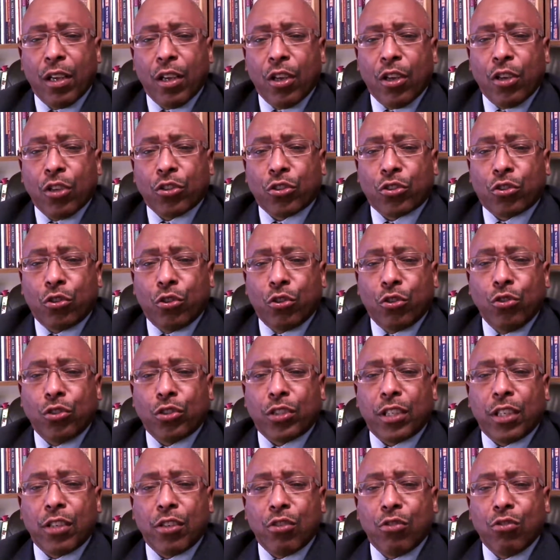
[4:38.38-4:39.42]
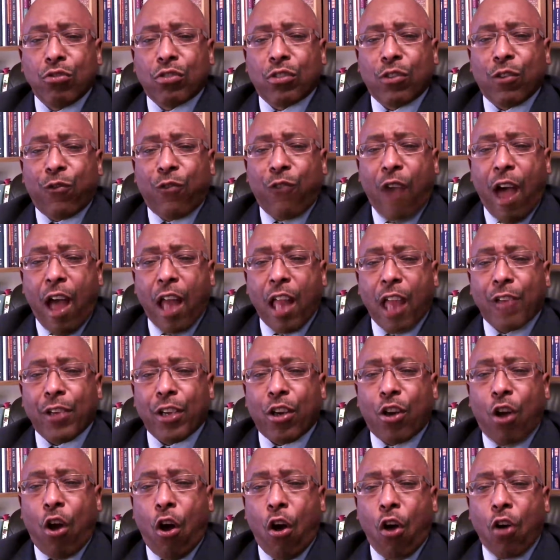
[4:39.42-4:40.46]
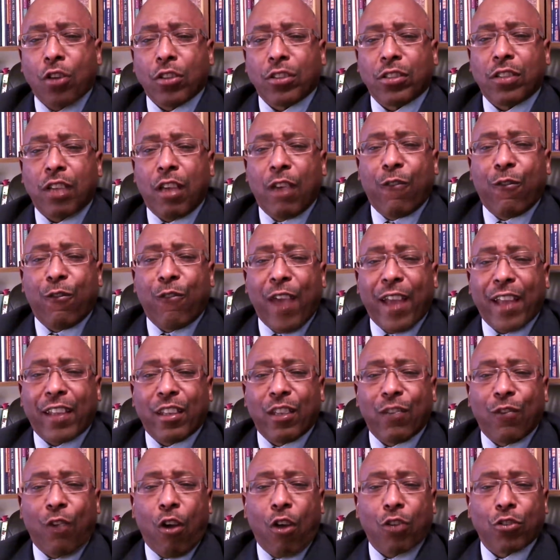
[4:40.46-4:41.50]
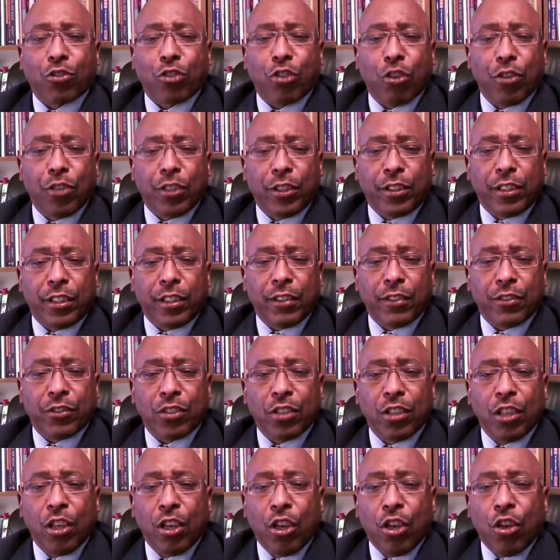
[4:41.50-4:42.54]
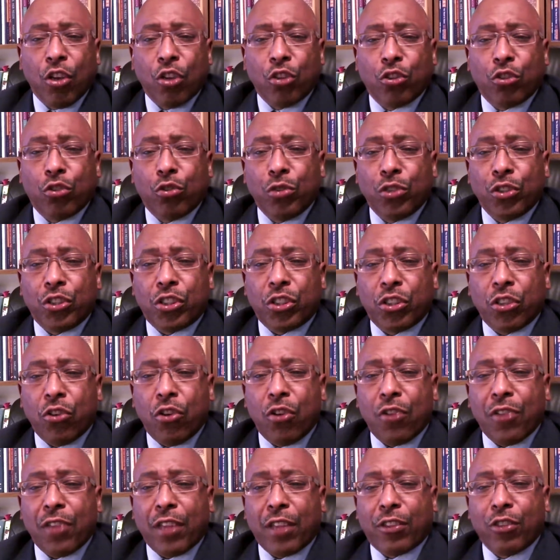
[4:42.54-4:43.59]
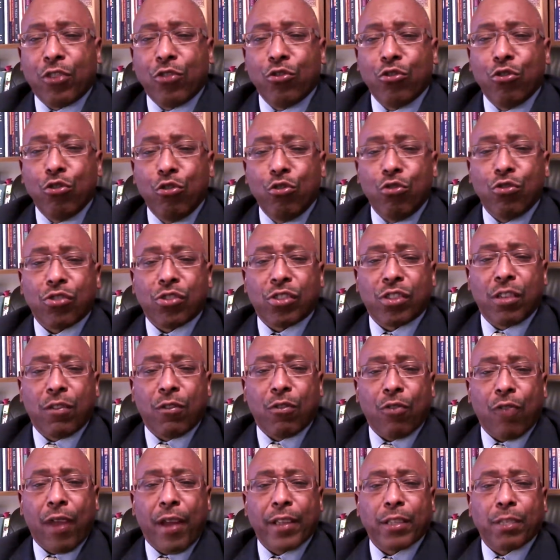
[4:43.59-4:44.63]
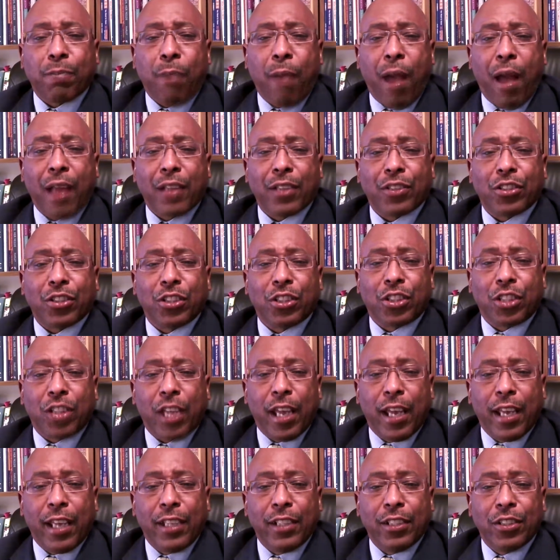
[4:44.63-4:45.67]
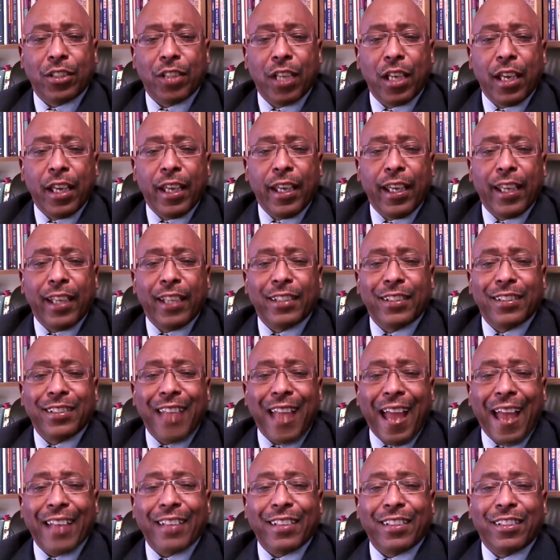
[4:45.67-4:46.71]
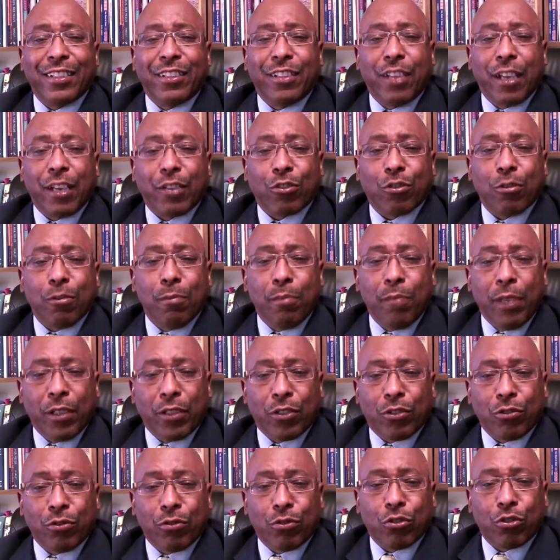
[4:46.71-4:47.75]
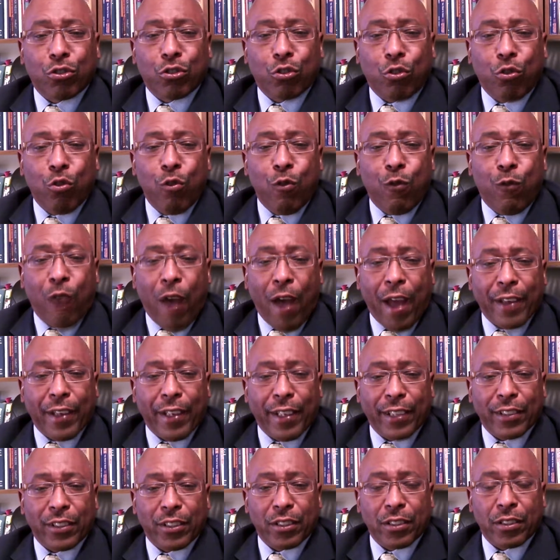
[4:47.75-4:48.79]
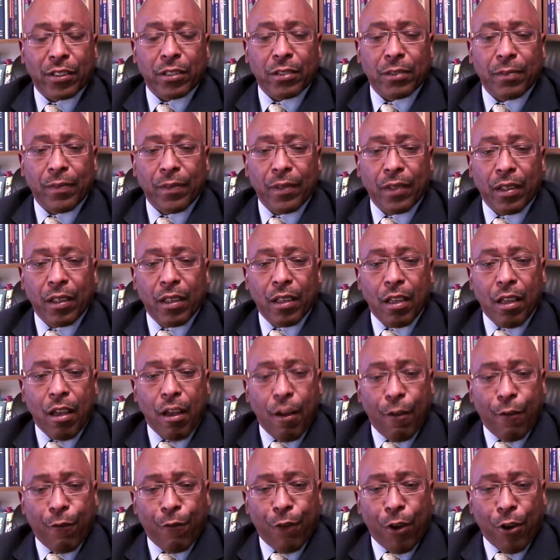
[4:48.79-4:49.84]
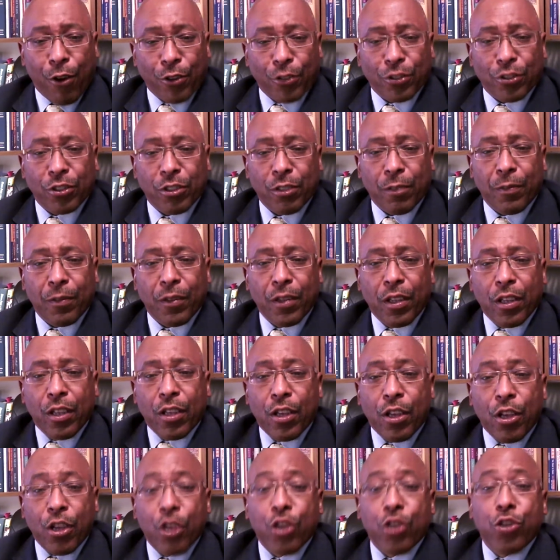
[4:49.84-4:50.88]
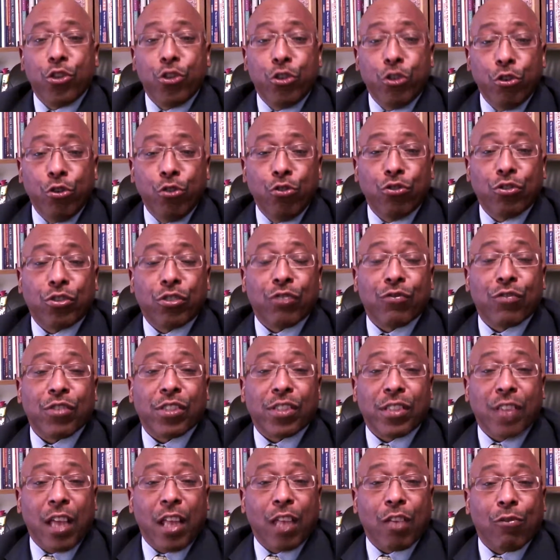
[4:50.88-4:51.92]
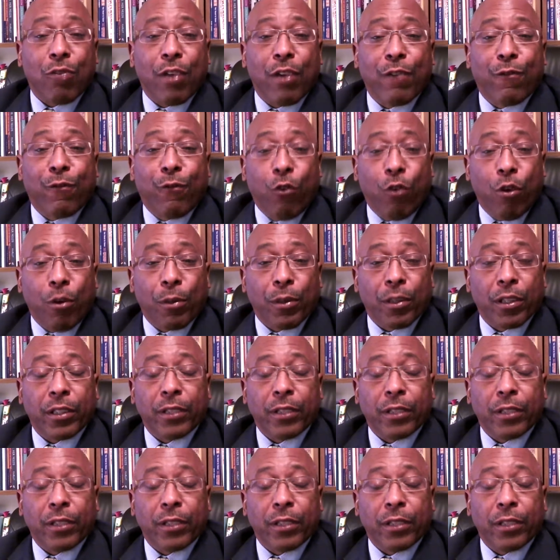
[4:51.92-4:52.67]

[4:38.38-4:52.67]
Schools can use the following cost-effective alternatives to ensure that the new civil rights policy change is not detrimental to school finances. First, use the Recelerate formula.